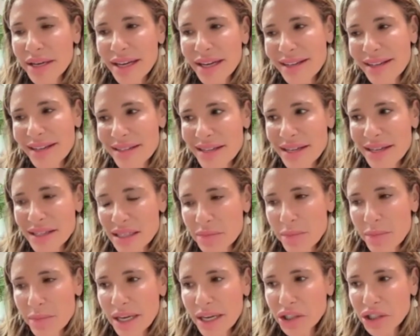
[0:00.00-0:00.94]
and it's
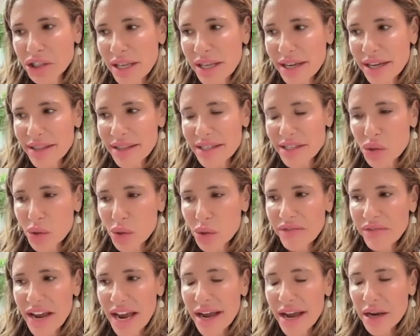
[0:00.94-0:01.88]
much like these sort
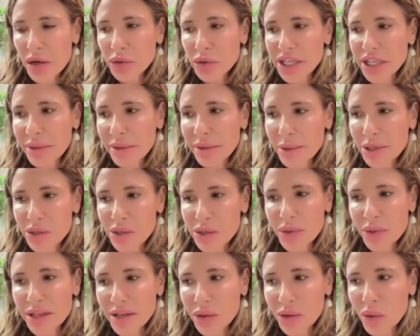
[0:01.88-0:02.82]
of echo chambers
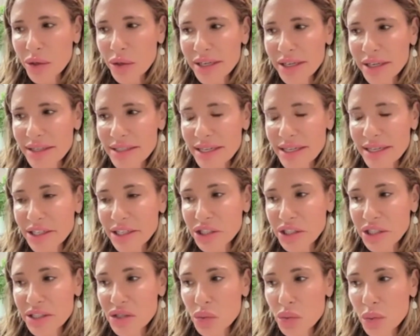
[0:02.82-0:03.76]
within
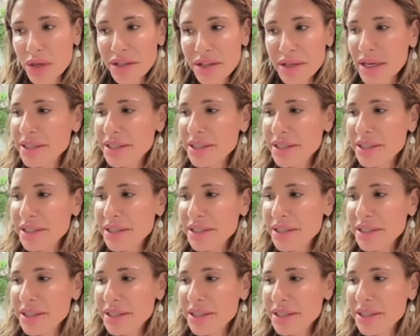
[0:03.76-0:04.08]
organizations where